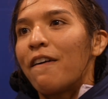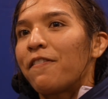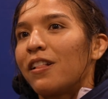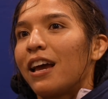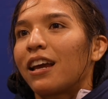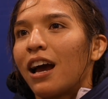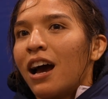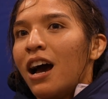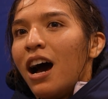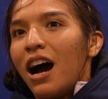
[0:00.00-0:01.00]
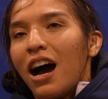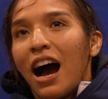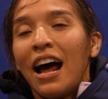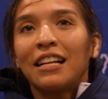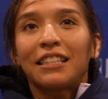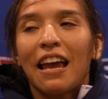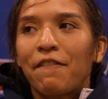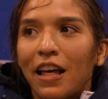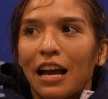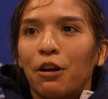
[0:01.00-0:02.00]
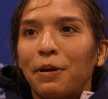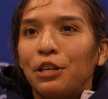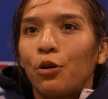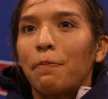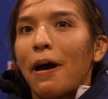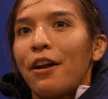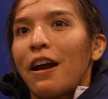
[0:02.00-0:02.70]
I feel like, honestly, I feel like I could be doing better.